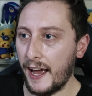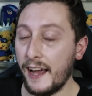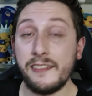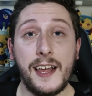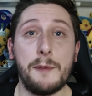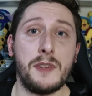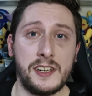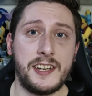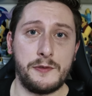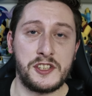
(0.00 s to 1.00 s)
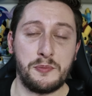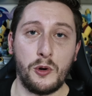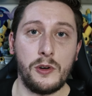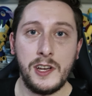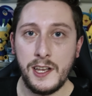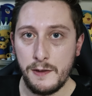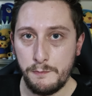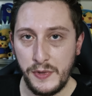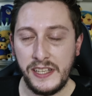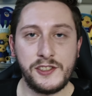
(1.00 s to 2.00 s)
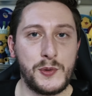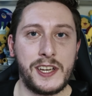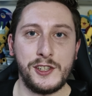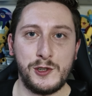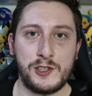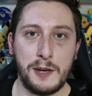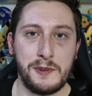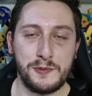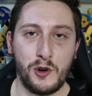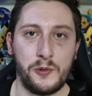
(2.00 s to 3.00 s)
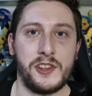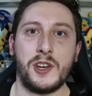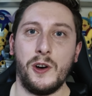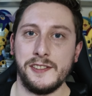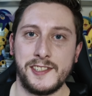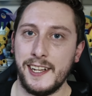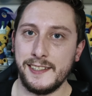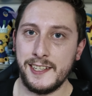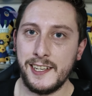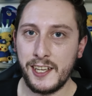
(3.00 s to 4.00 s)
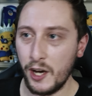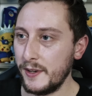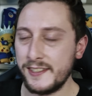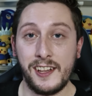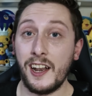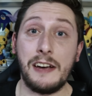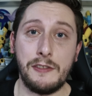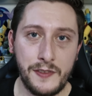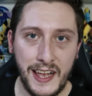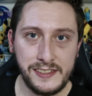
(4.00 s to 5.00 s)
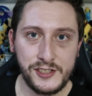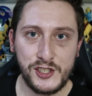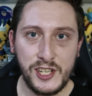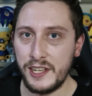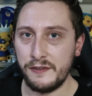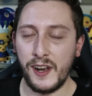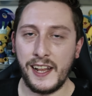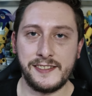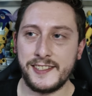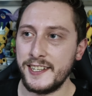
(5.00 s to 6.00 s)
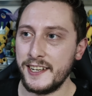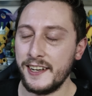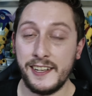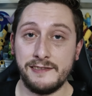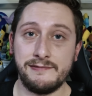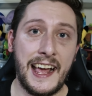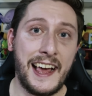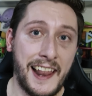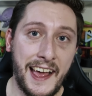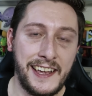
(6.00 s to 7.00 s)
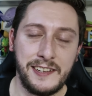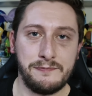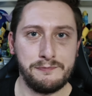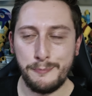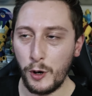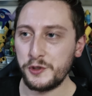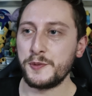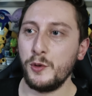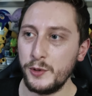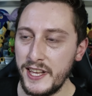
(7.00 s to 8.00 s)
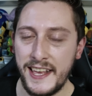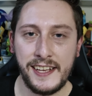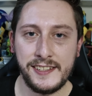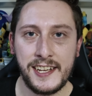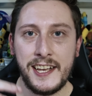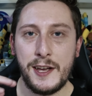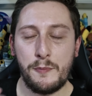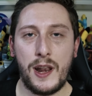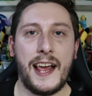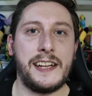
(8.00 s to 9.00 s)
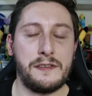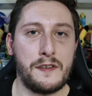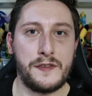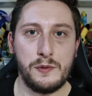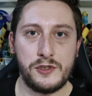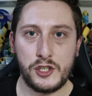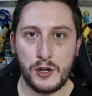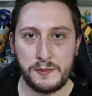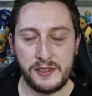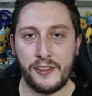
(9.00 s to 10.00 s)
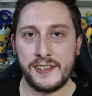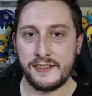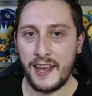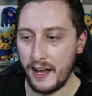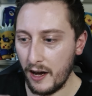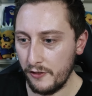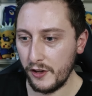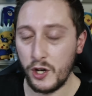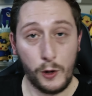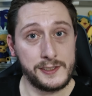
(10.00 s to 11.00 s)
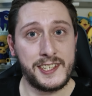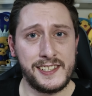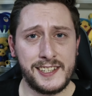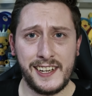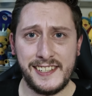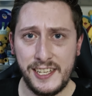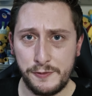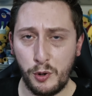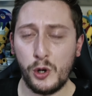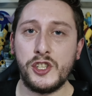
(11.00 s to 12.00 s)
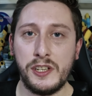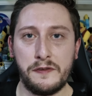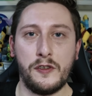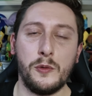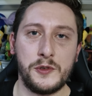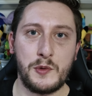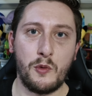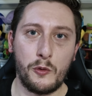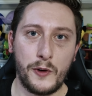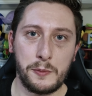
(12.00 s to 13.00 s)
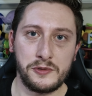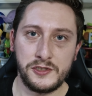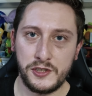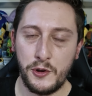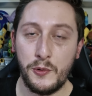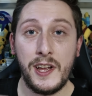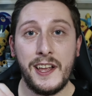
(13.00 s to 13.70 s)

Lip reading: And that monetary support means we can do so much more with the content. Going to the live events, Valencia and LA, multiple years, planning for future trips and things like that, other content ideas, pushing forwards with what we're able to do.